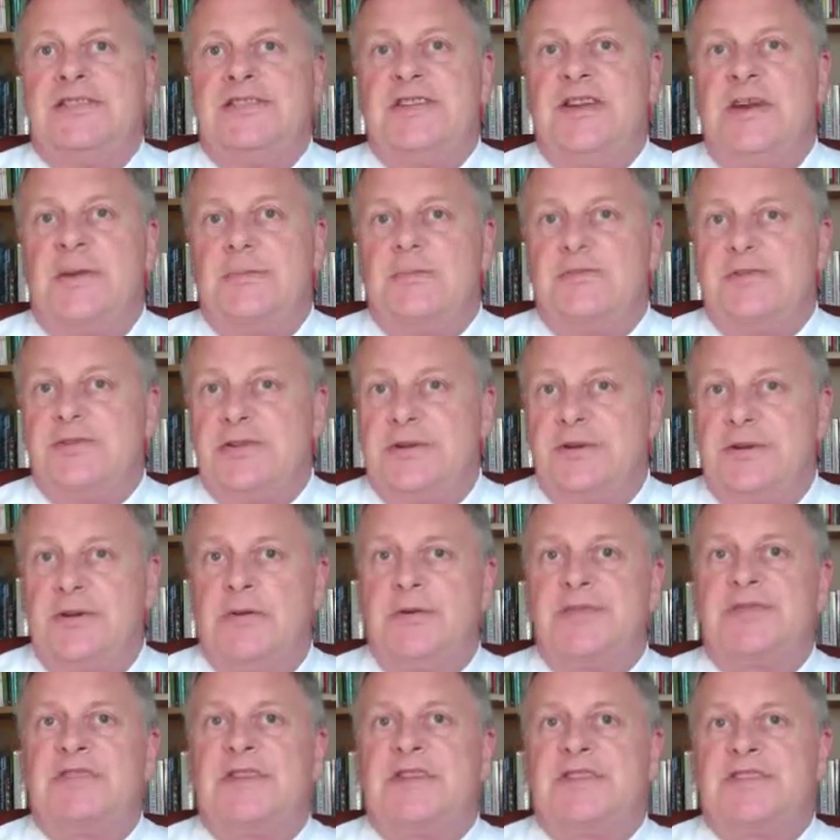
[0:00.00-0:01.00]
Tip
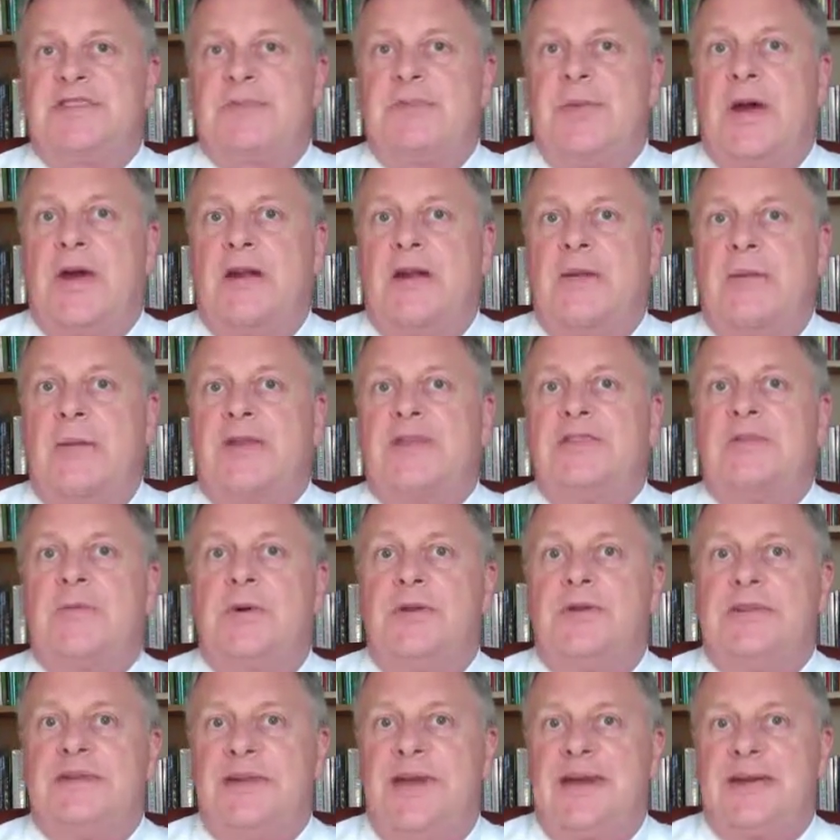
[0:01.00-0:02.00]
2 is experiment
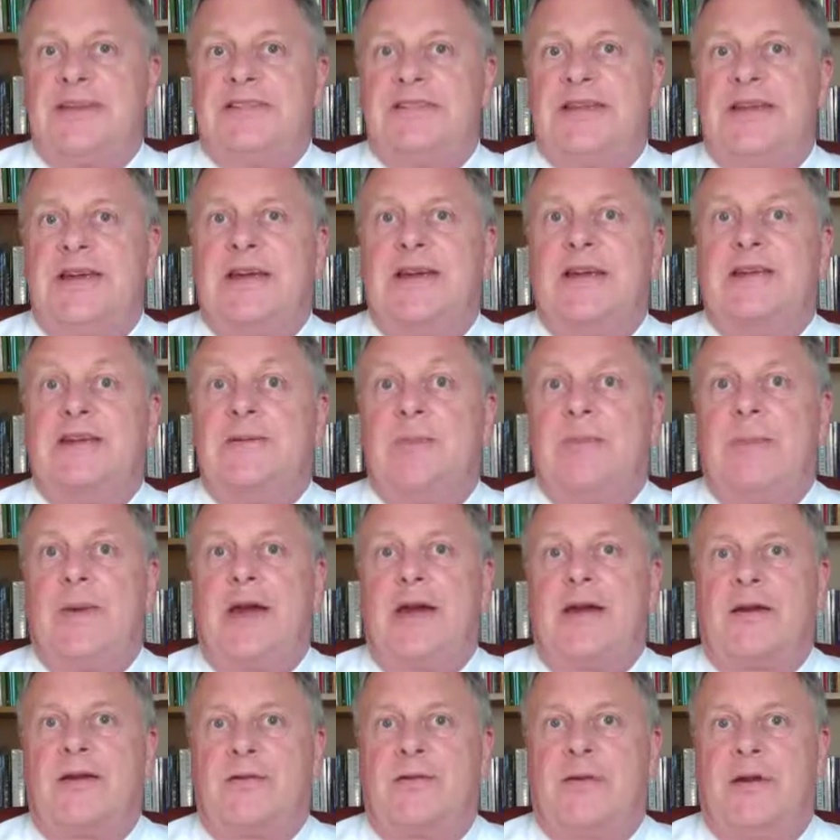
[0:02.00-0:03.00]
with lighting and a
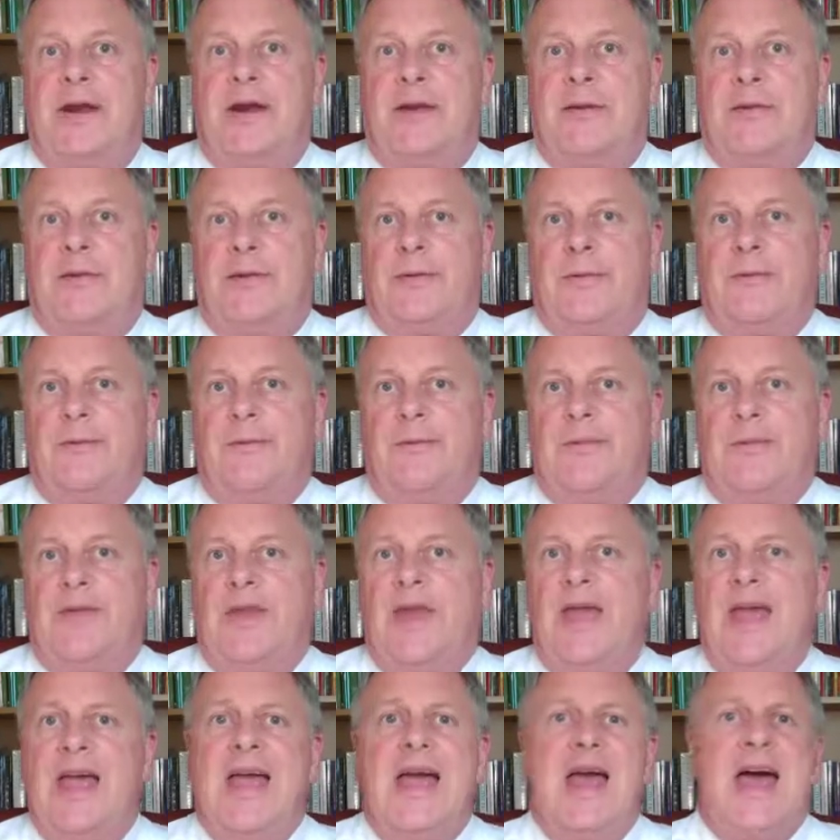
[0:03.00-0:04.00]
background.
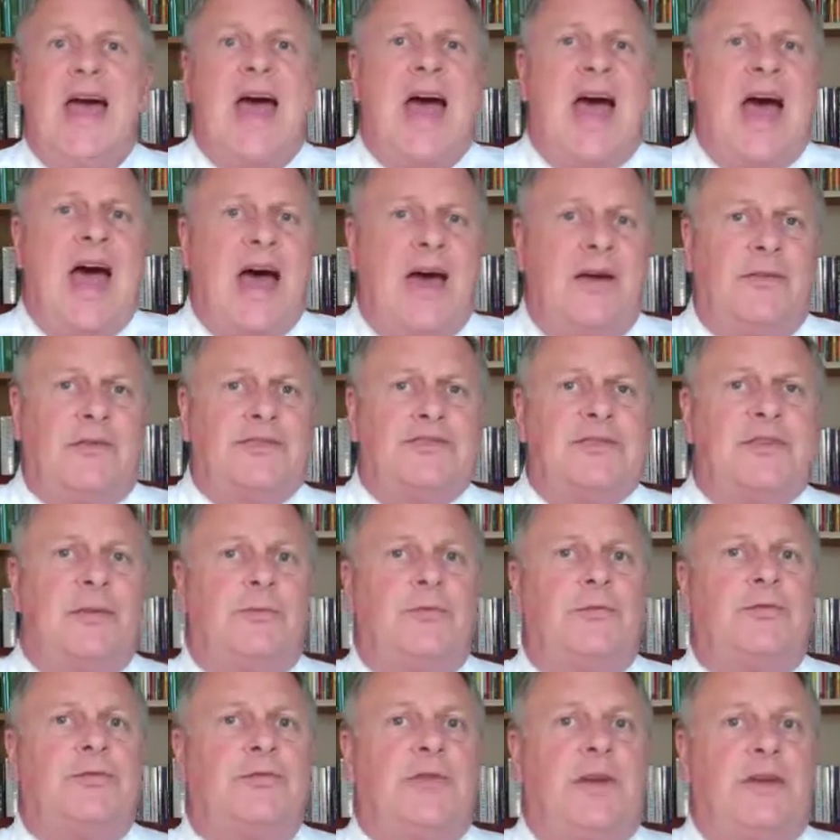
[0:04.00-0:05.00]
Have
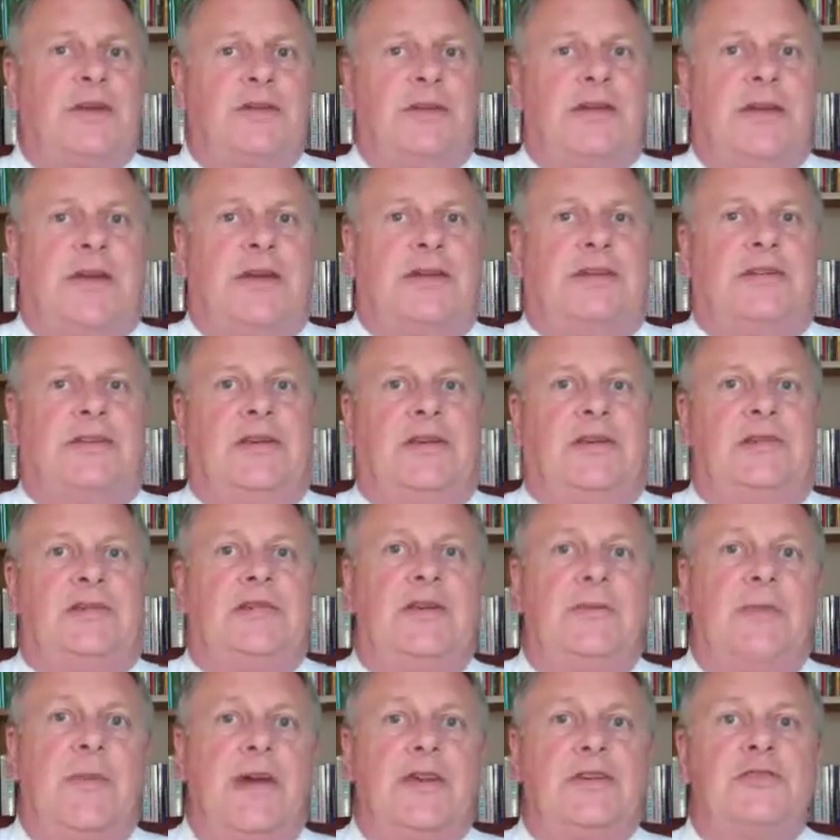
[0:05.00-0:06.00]
some front lighting
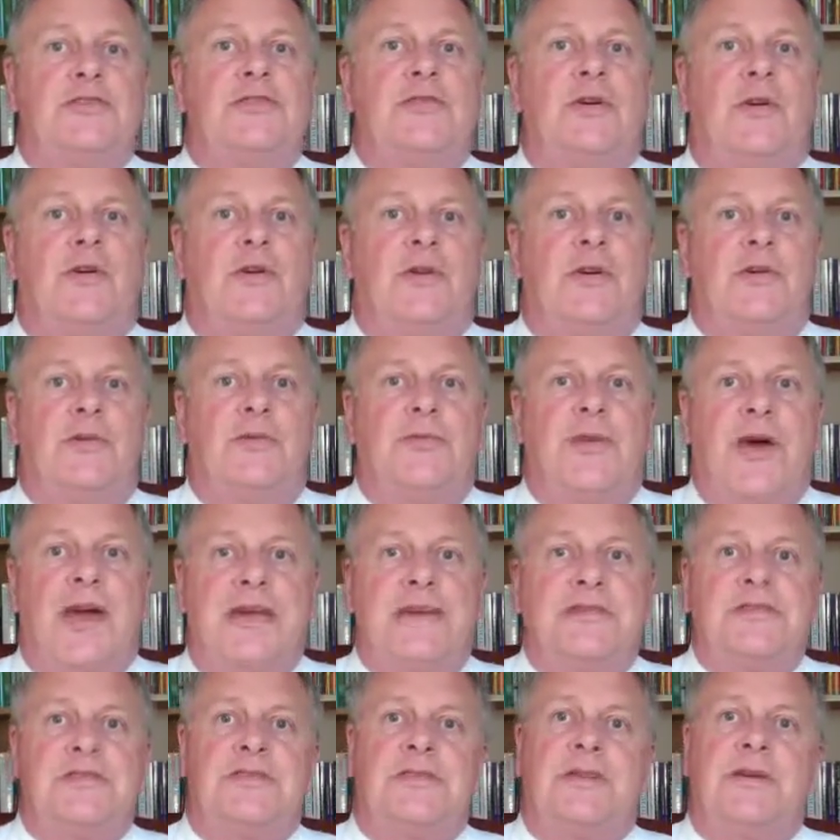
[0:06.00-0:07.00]
to make sure your
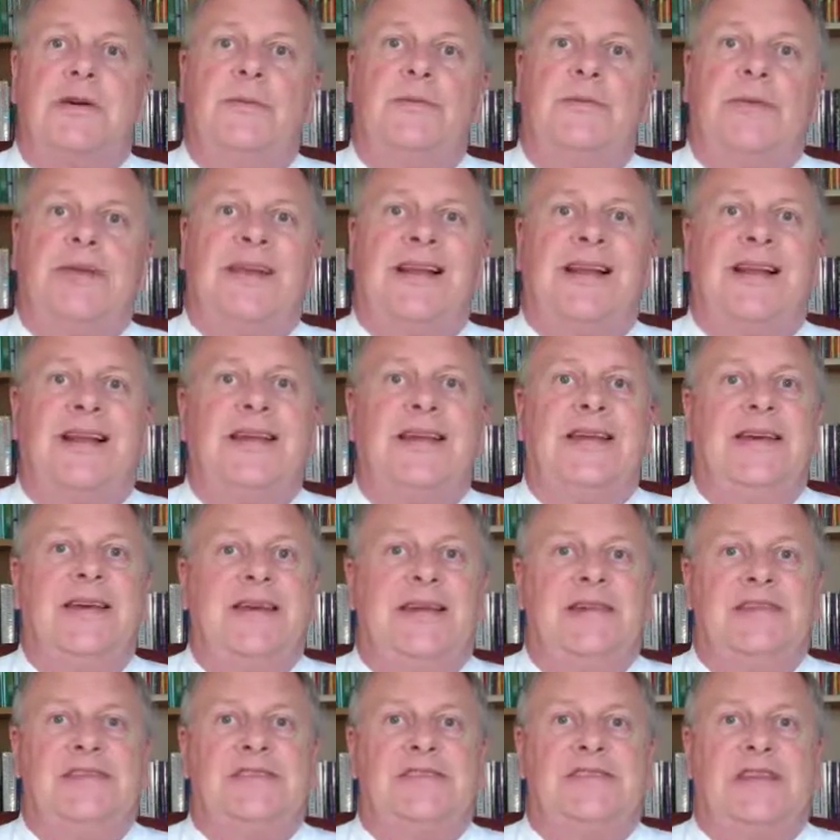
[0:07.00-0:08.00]
face can be
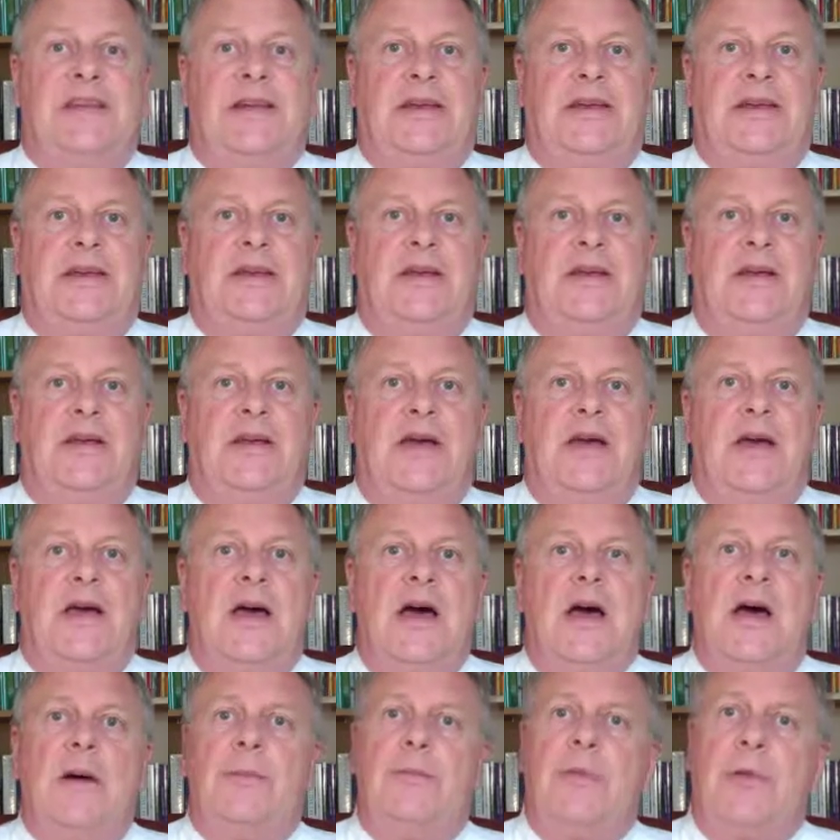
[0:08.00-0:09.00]
clearly seen,
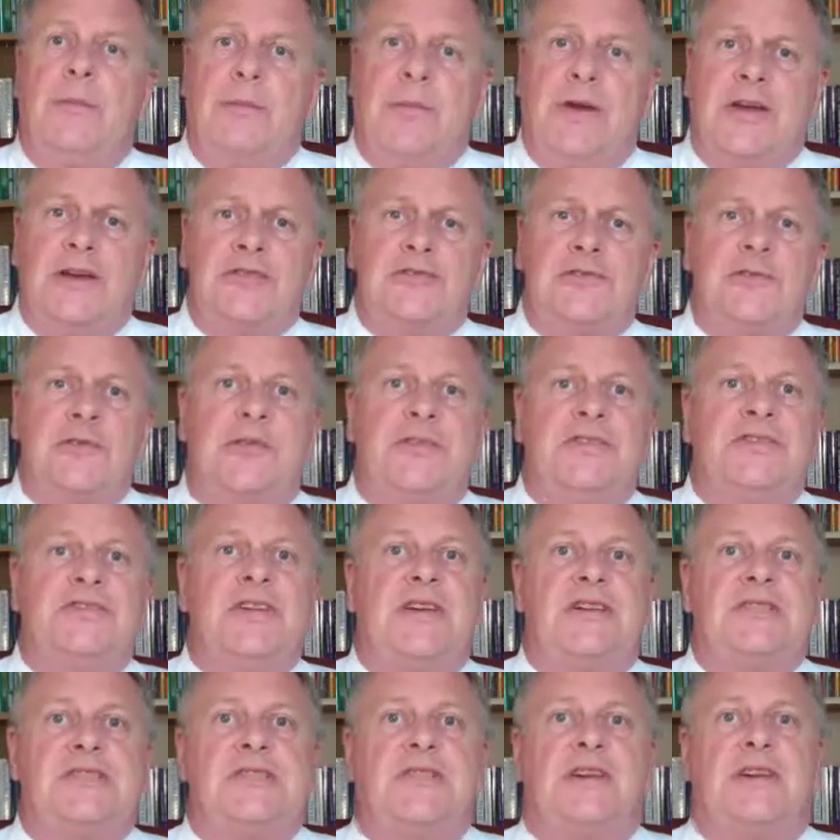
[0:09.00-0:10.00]
but make sure it
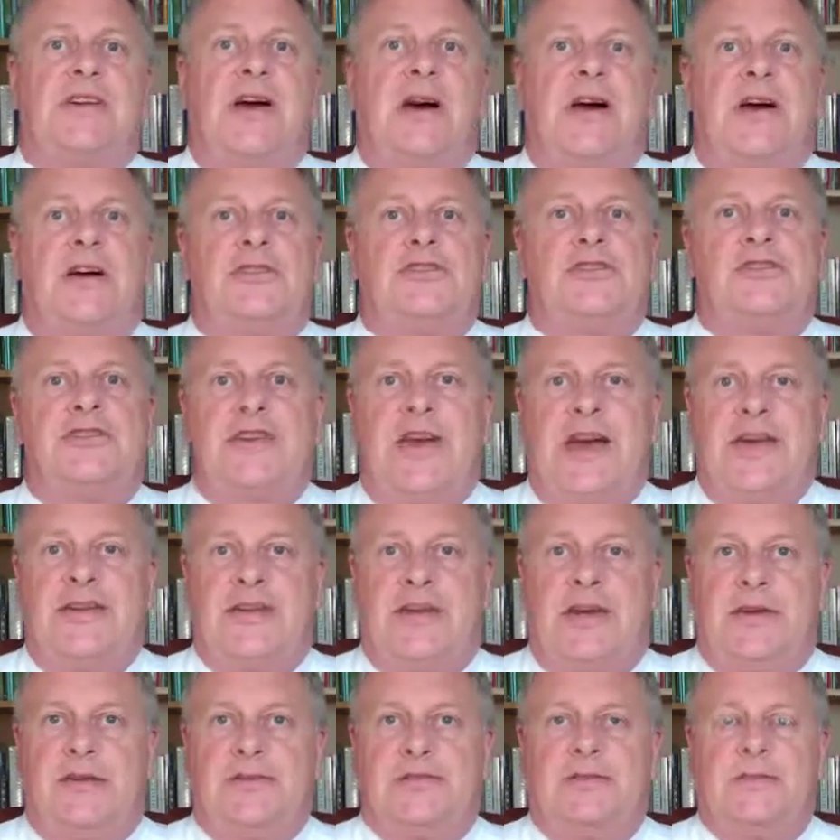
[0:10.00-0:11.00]
doesn't cast
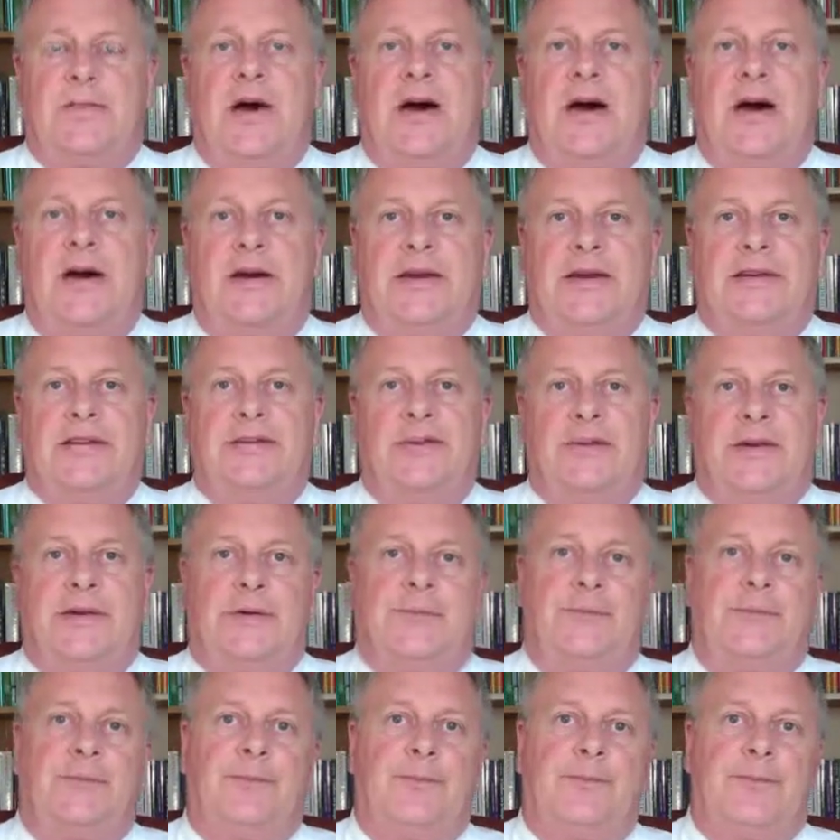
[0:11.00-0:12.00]
shadows behind
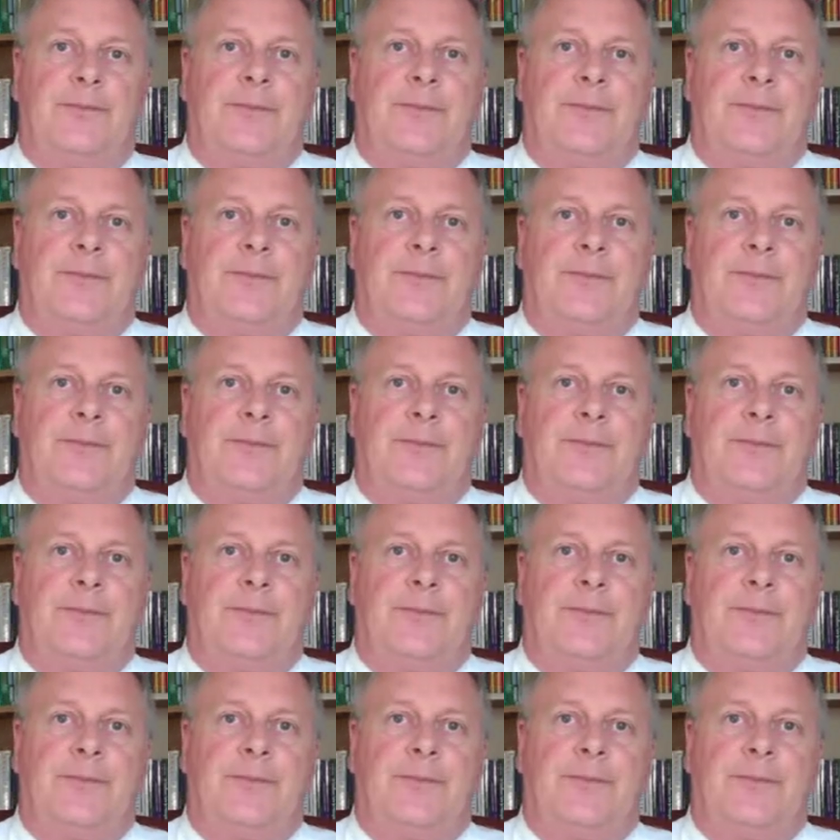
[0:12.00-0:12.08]
you.